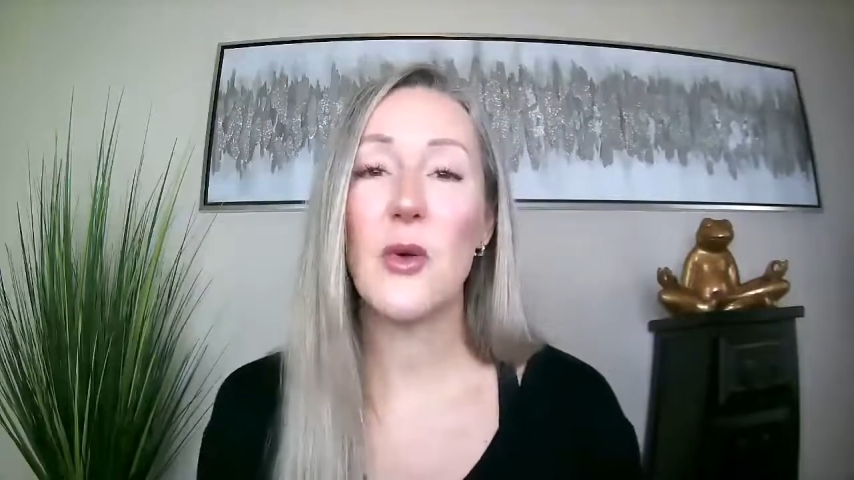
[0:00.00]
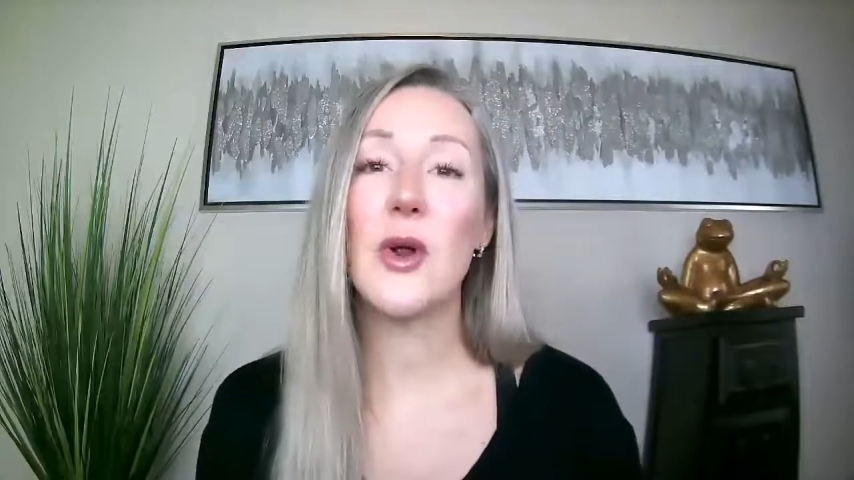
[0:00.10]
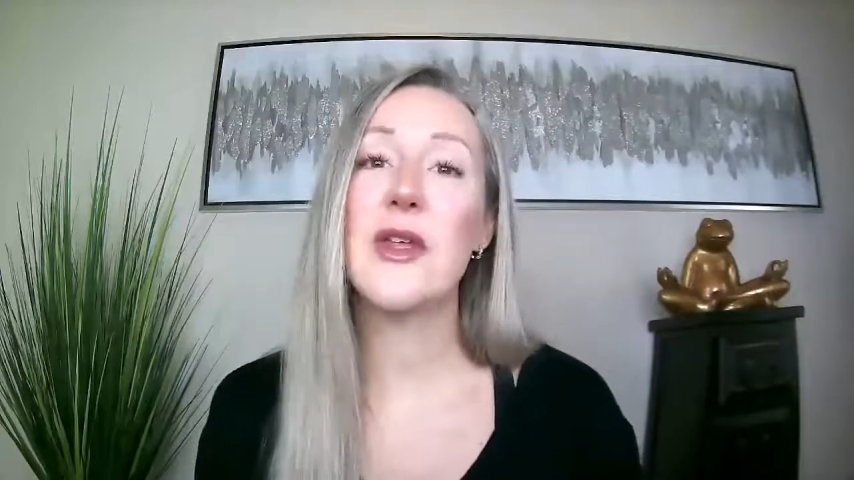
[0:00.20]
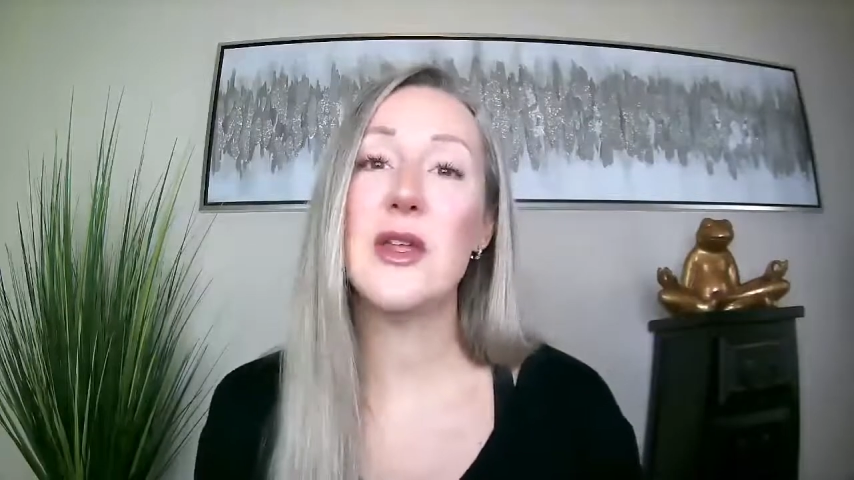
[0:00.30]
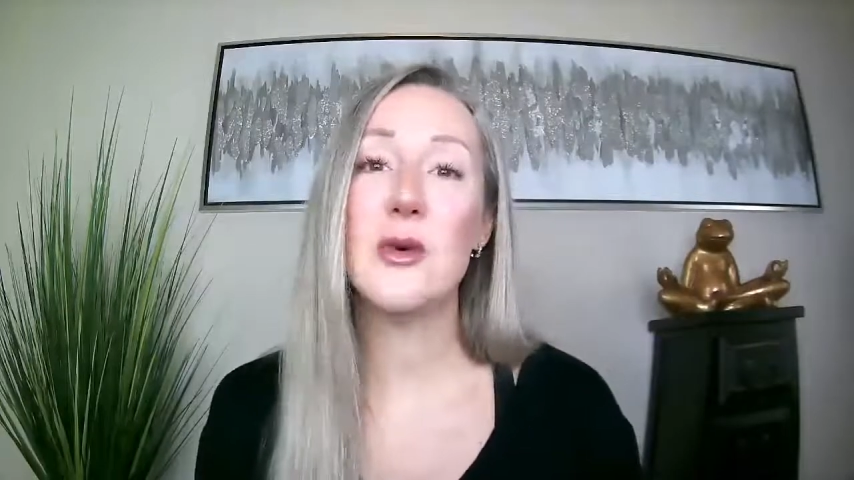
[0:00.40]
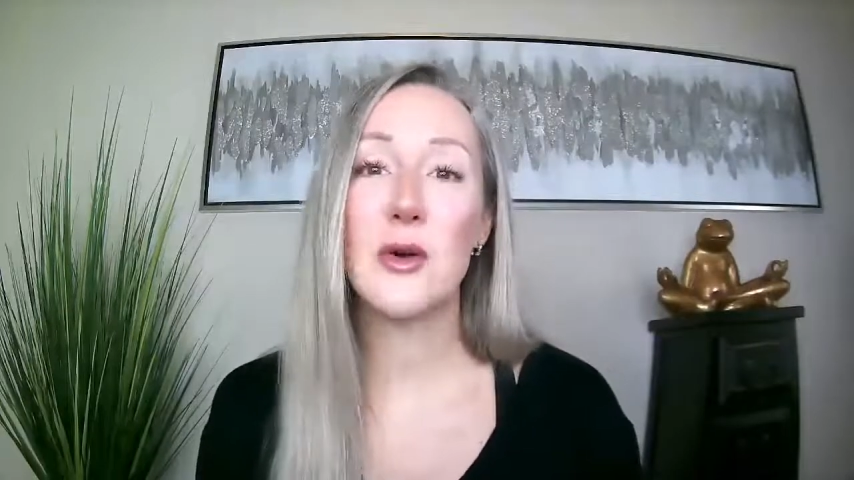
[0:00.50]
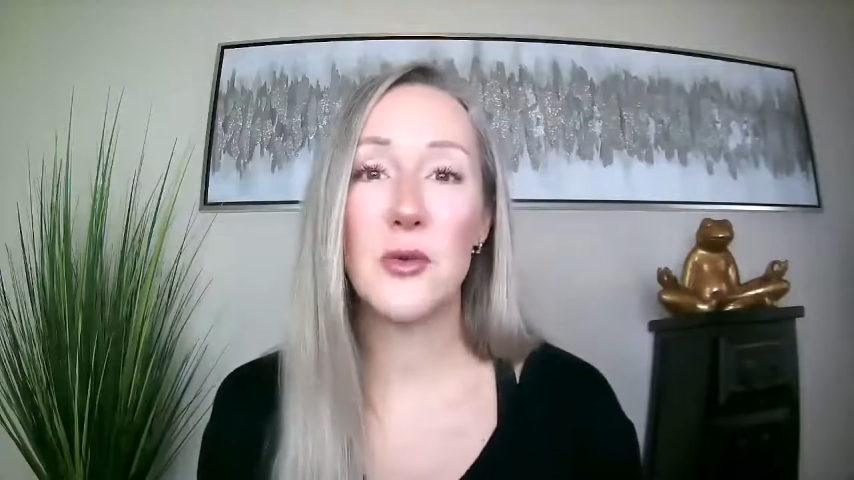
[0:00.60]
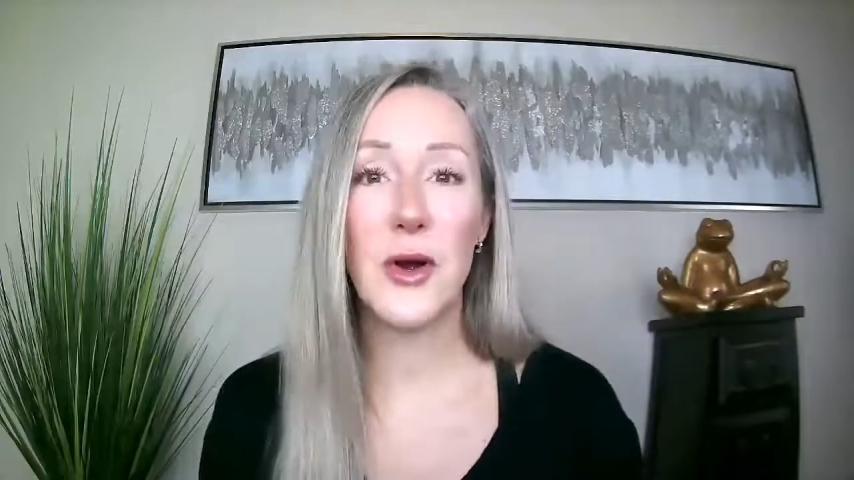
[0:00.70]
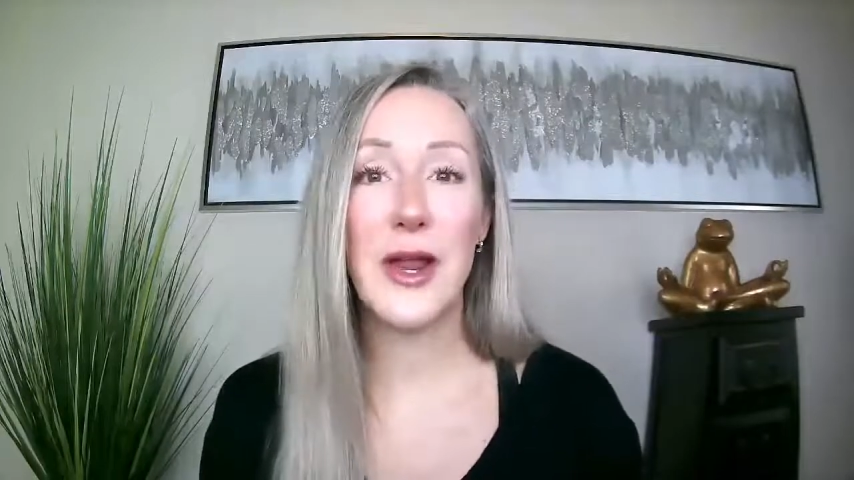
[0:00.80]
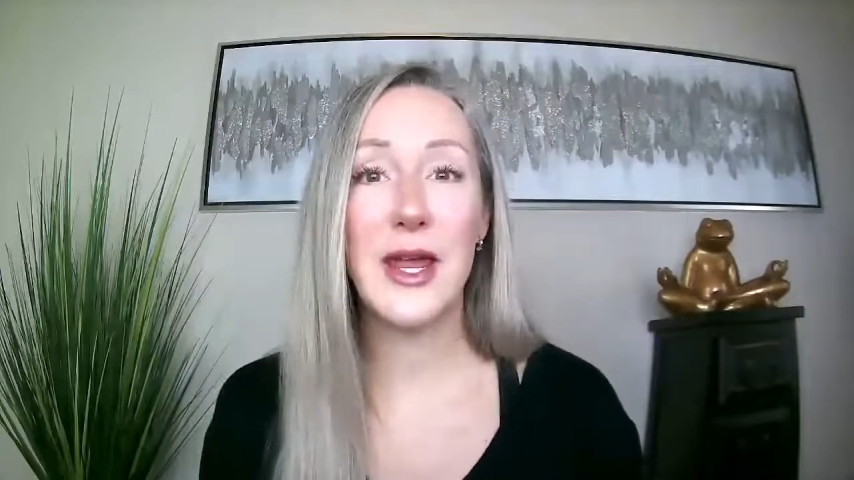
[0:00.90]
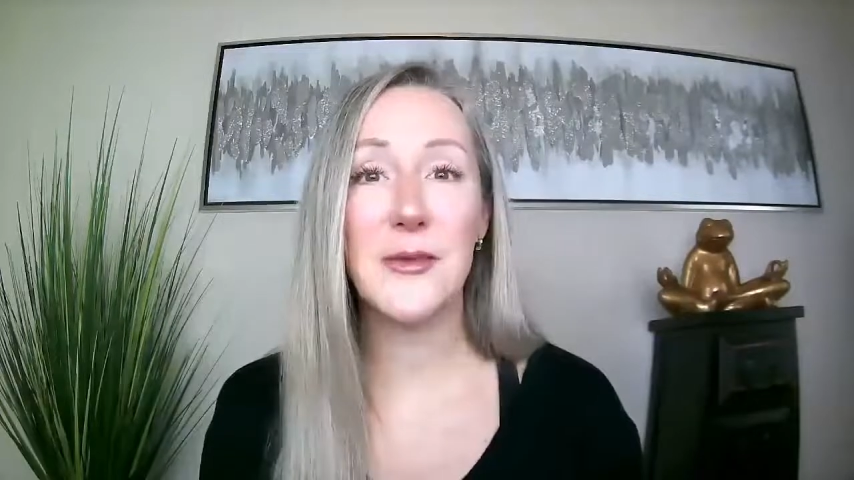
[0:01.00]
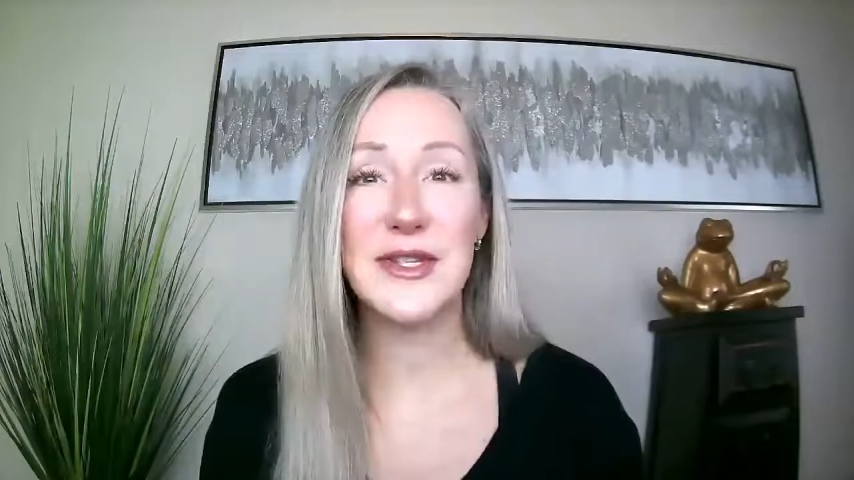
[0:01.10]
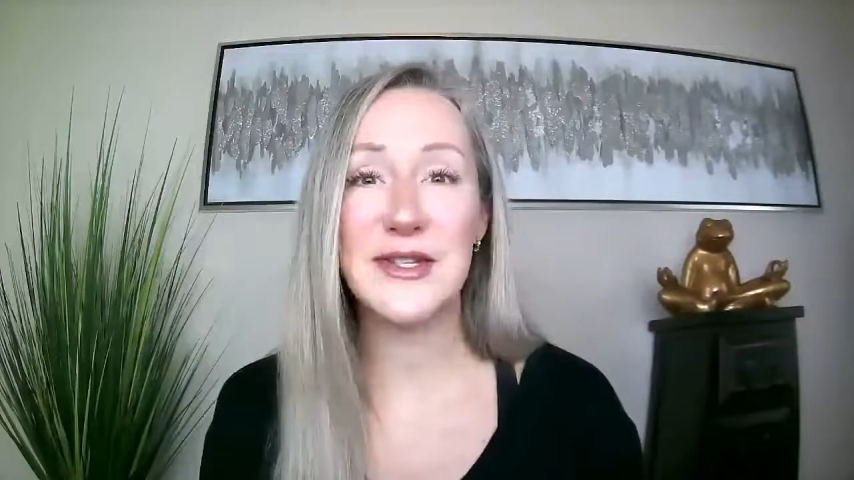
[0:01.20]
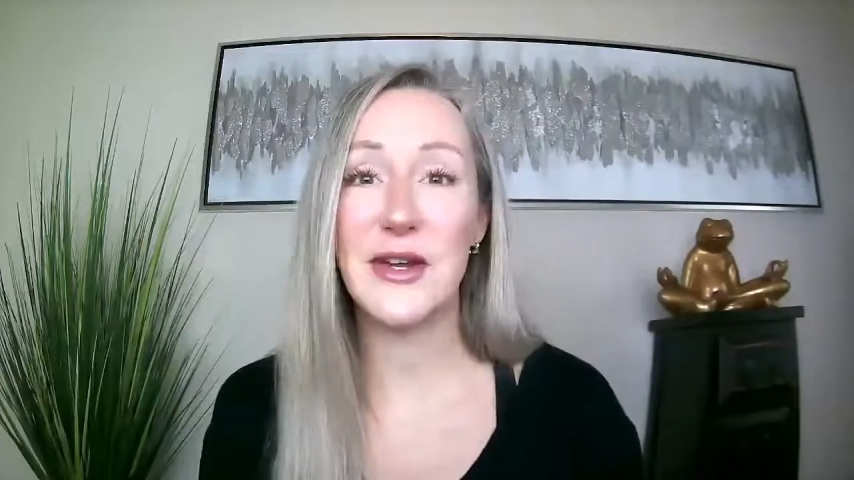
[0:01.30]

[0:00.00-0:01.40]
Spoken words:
or that you are working with